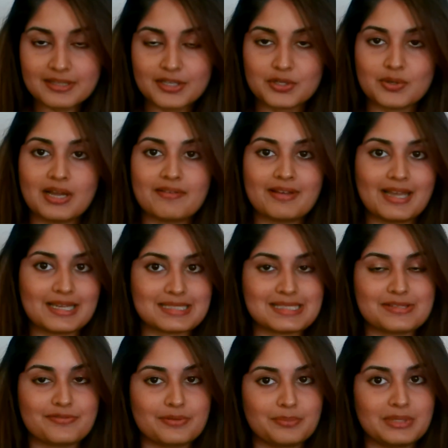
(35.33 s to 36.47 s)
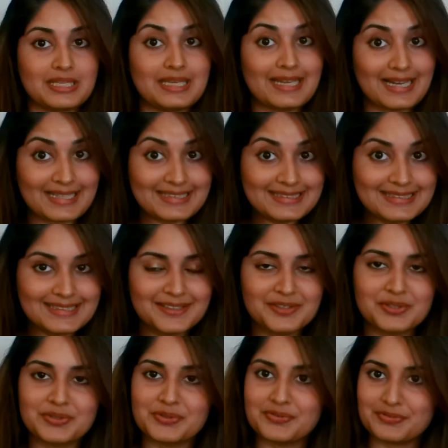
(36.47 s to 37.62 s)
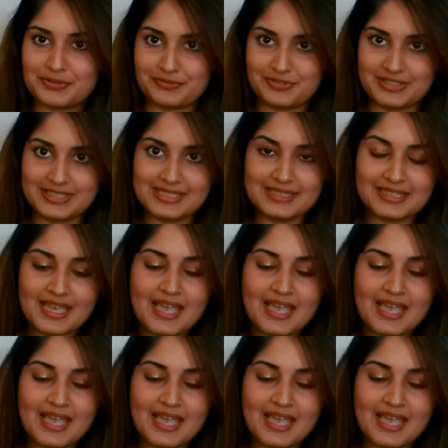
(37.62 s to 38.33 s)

then you have access from the 9th to 15th.